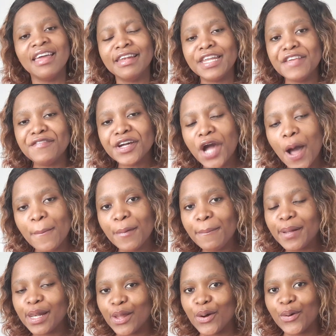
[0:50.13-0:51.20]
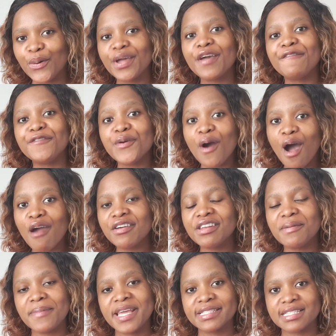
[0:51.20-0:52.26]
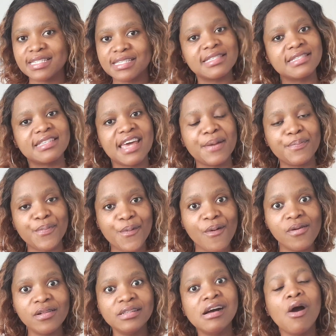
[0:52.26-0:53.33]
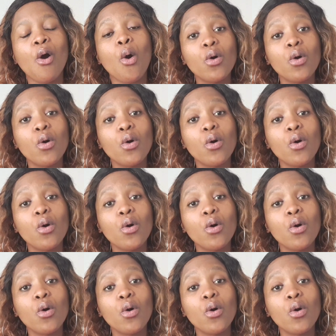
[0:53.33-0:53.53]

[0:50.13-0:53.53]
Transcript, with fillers: Leave a comment below if you are in a maintenance type role,